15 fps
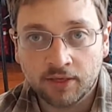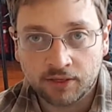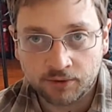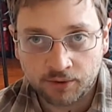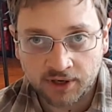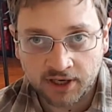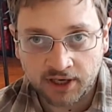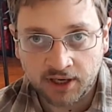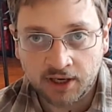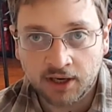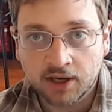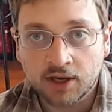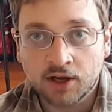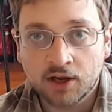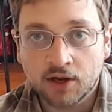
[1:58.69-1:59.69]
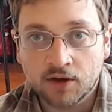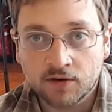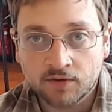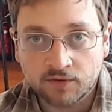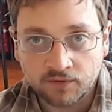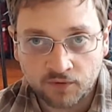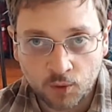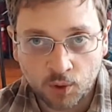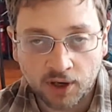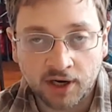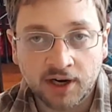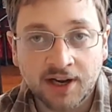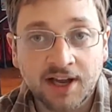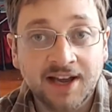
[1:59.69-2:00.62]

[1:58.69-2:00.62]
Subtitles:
3, 4.